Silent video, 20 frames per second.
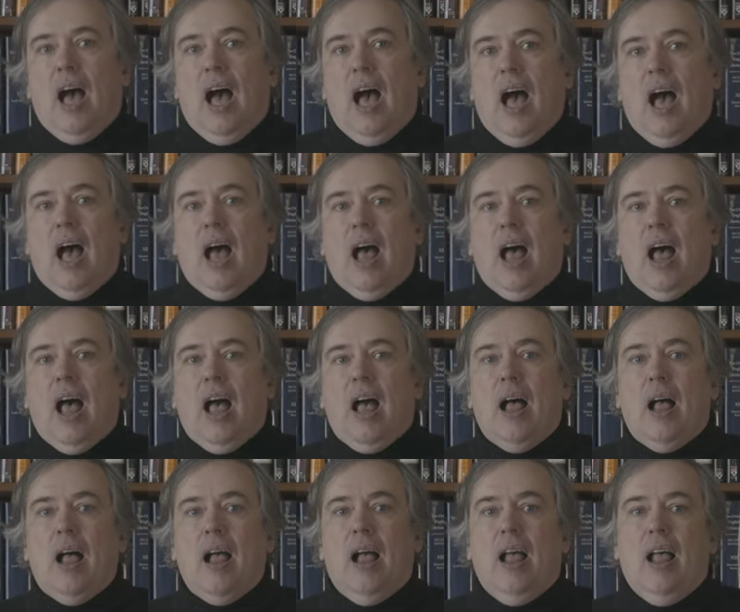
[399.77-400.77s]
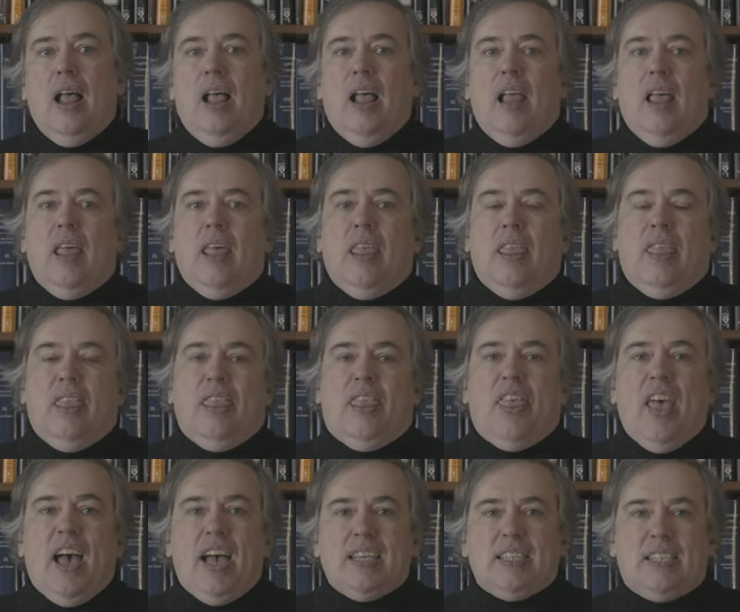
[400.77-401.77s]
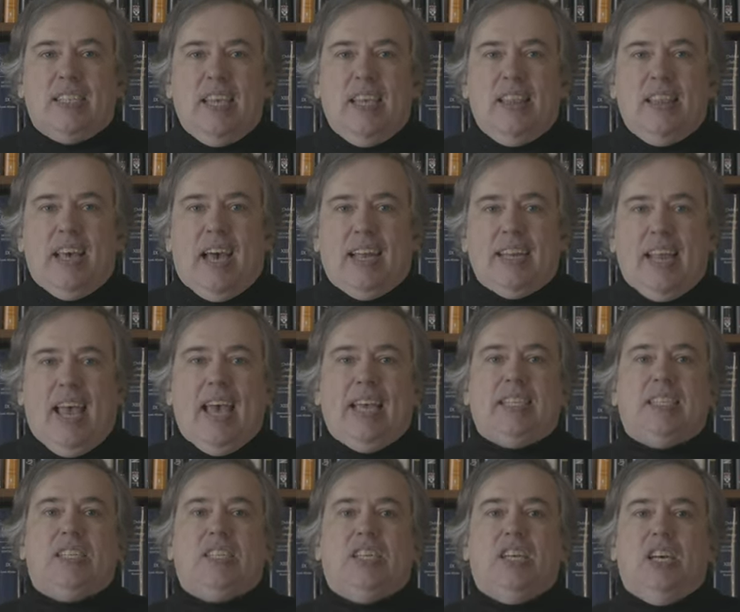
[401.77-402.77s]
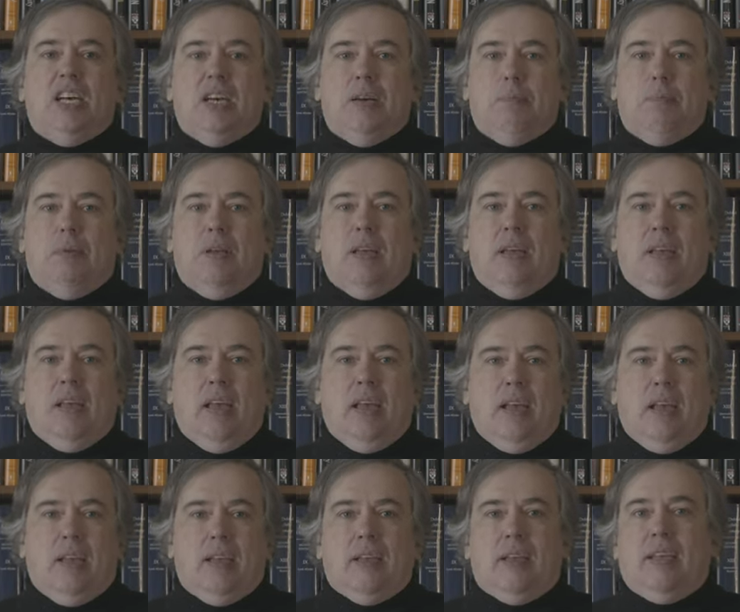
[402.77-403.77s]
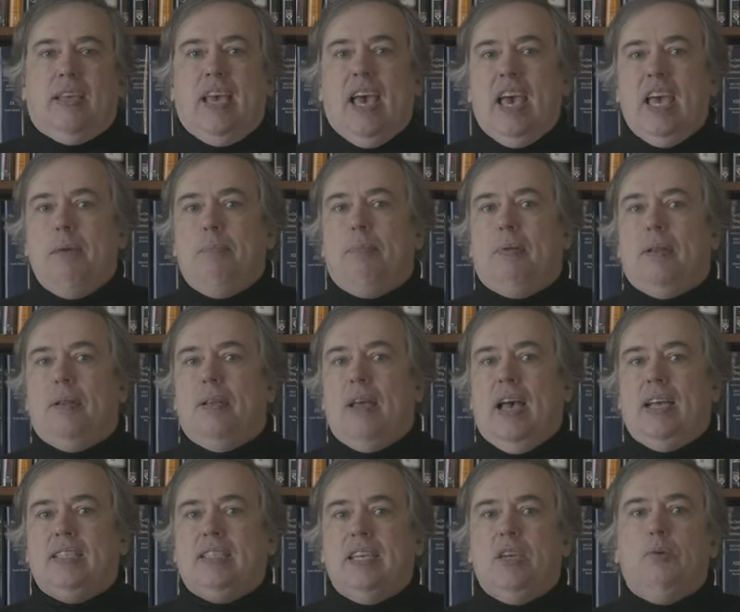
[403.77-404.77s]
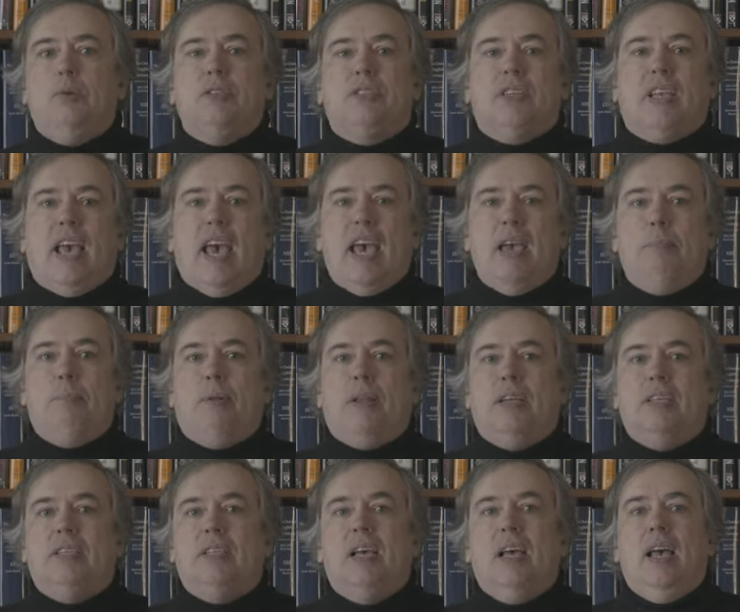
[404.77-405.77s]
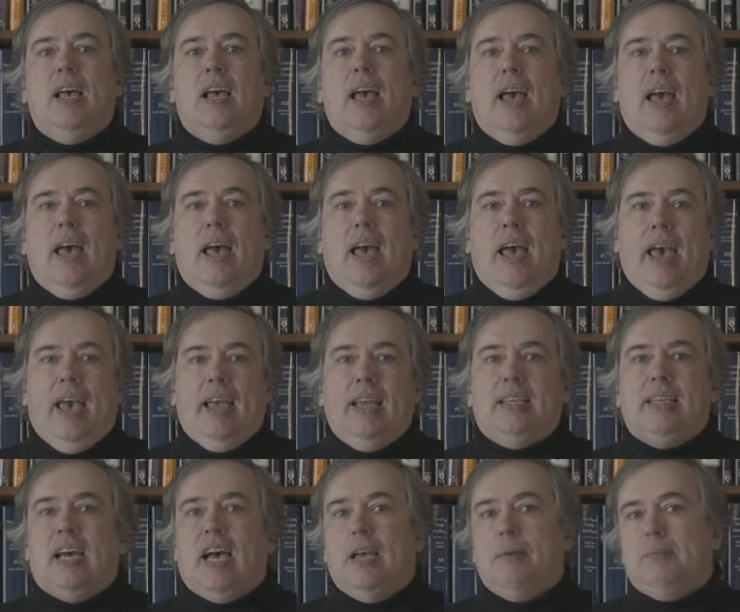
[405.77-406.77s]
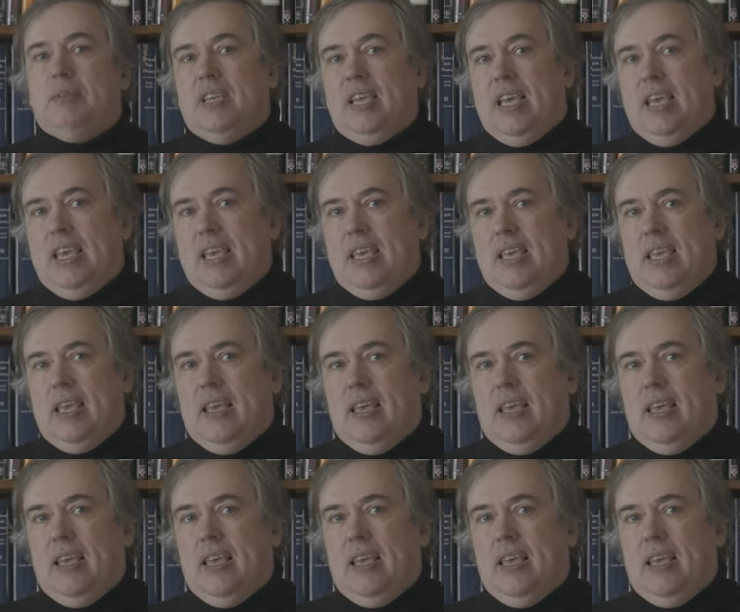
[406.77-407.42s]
uh, that's in that S term, K, S equals K plus A times E.